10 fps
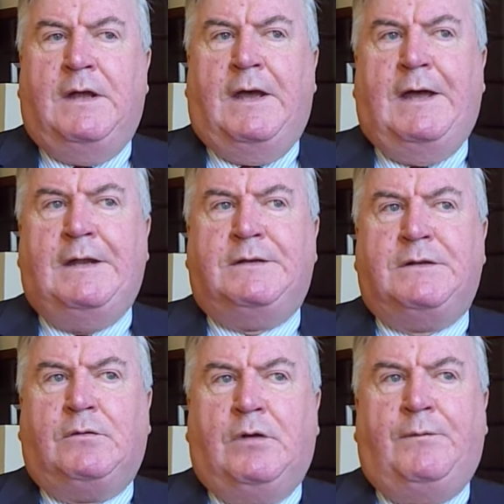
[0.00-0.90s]
and
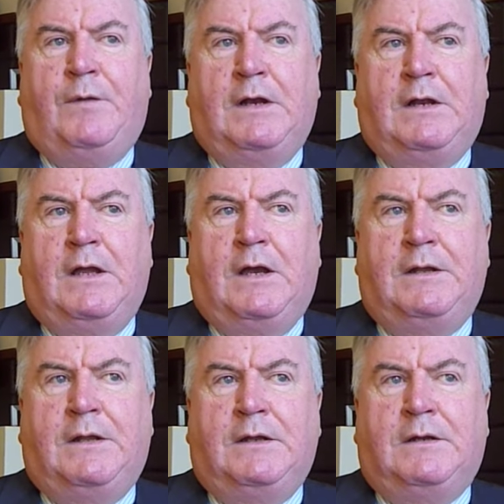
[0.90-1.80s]
quite frankly I
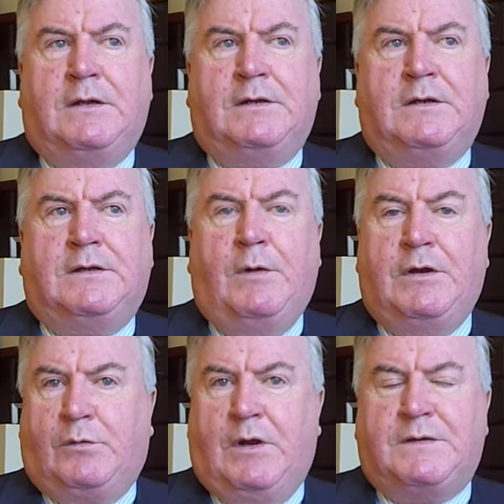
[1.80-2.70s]
think that it's a
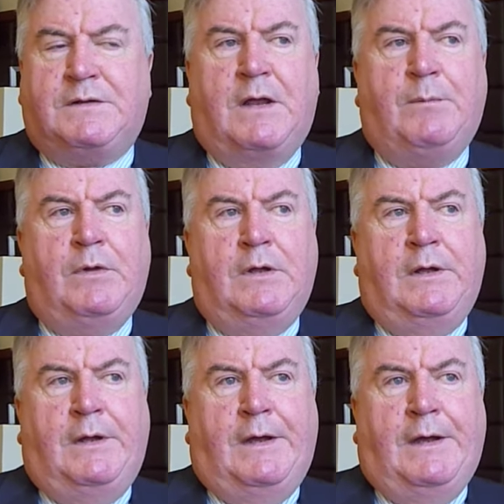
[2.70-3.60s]
retrograde step.
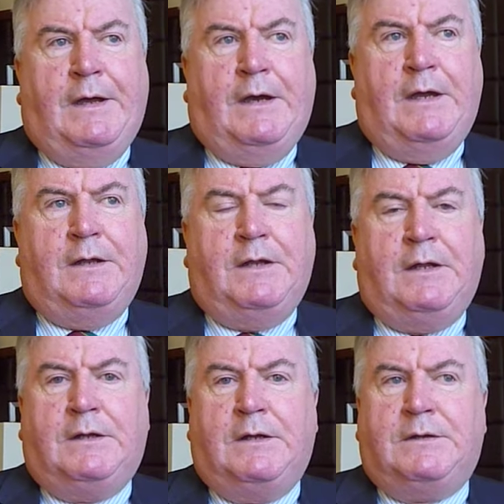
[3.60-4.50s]
Uh, I
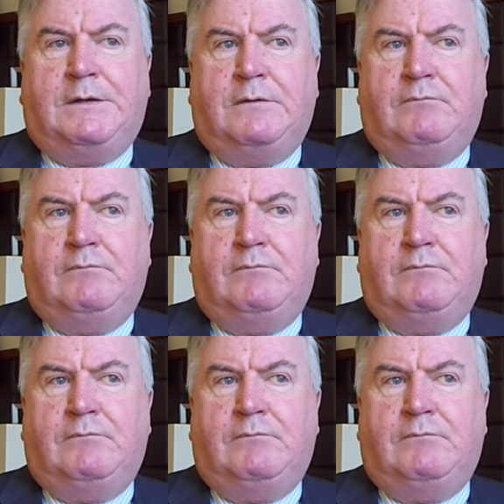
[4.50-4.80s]
think that